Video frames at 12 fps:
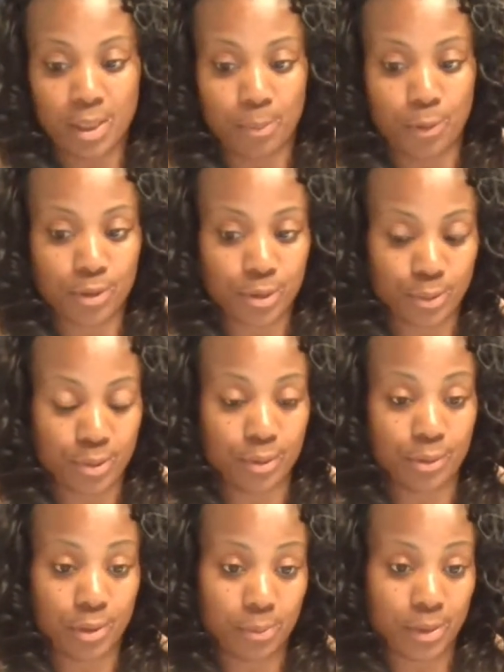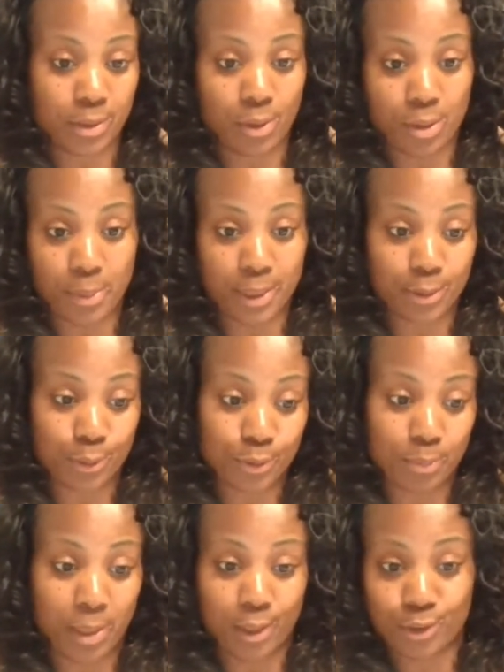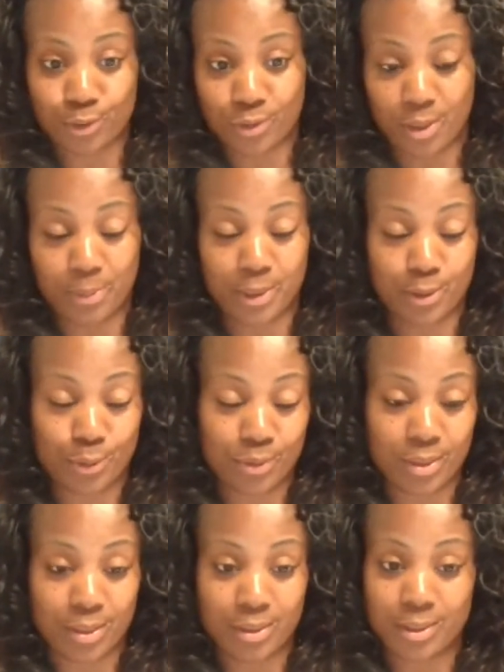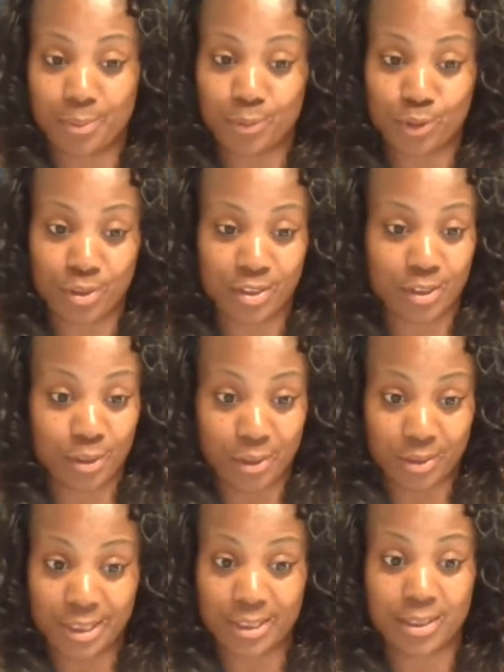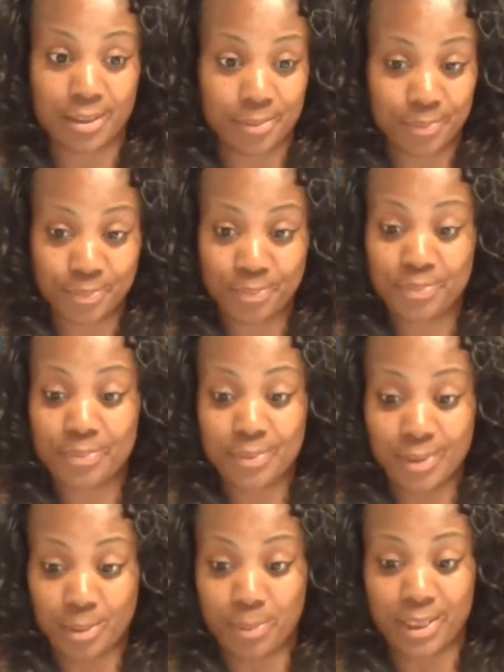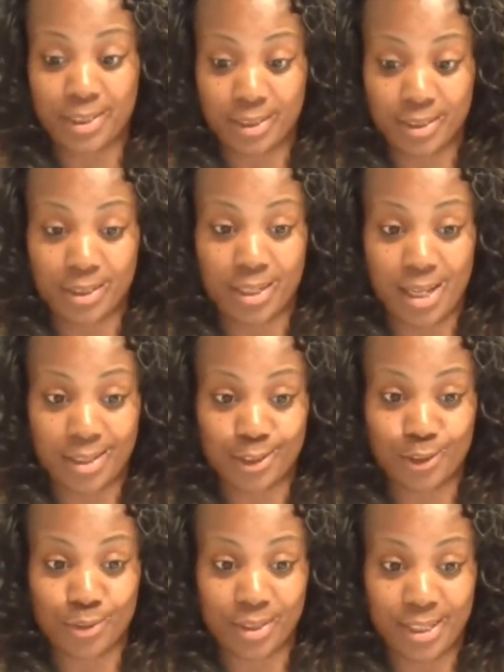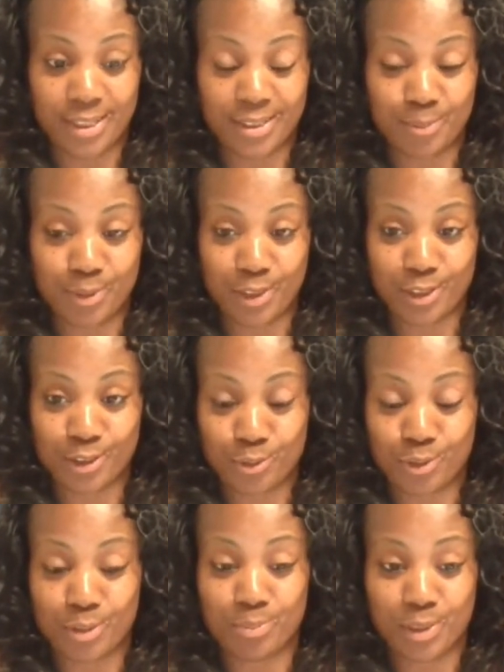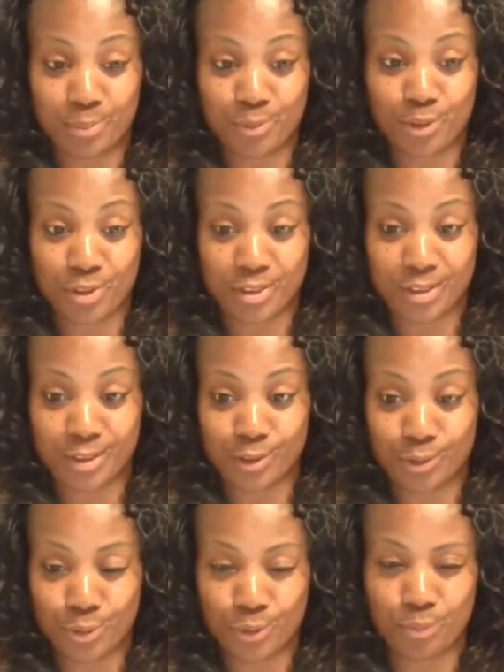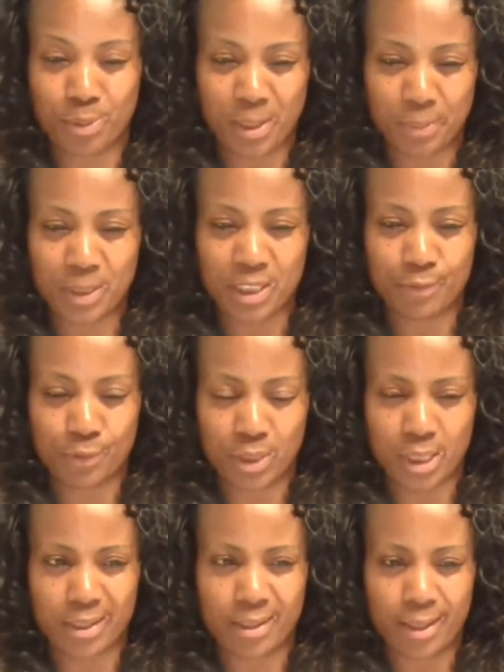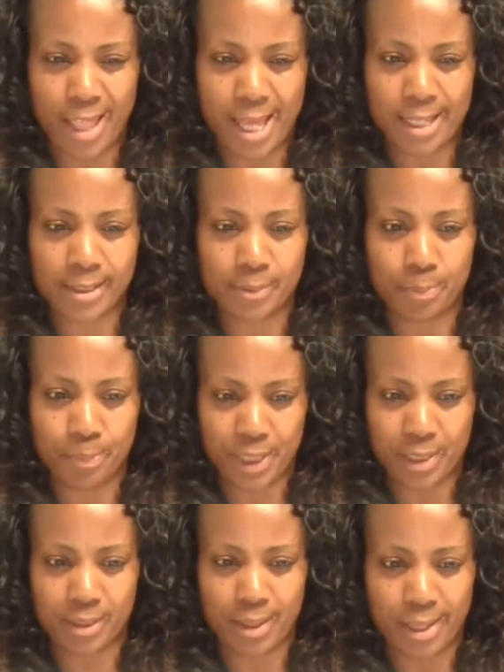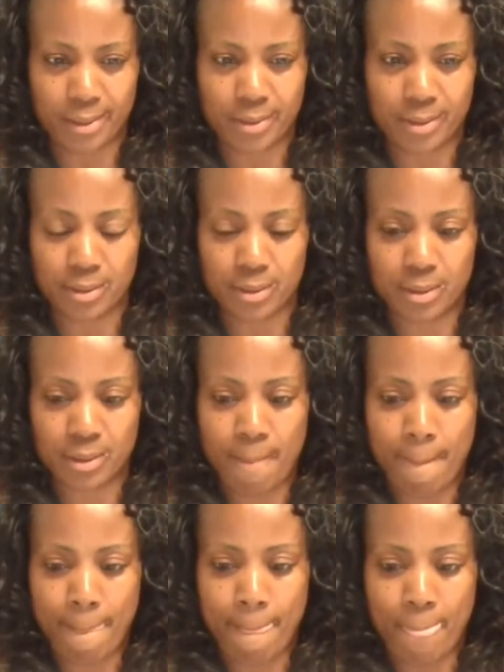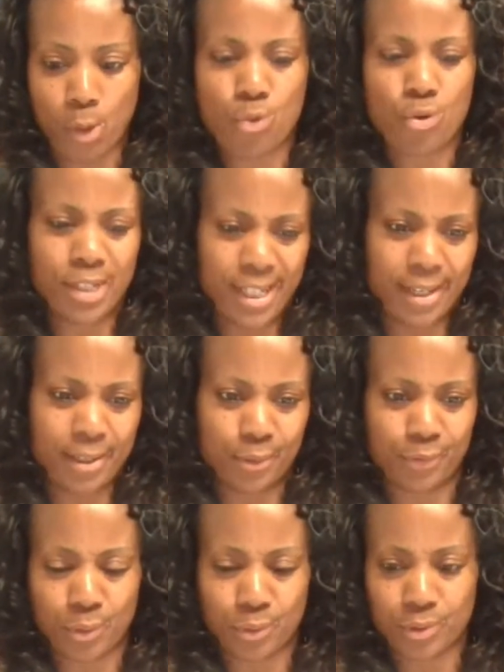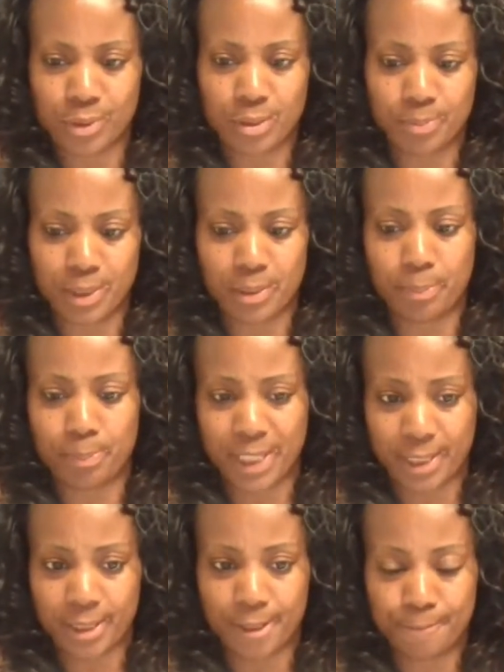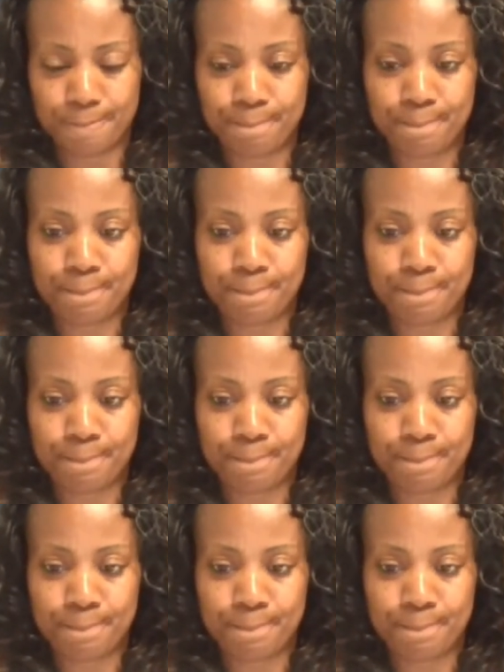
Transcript: I'm also still going to be talking about those dump trucks, y'all. Listen. I'm about to get the knowledge on that. Them dump trucks is the truth, but I believe you need a Class B license, or an A, of course, but a B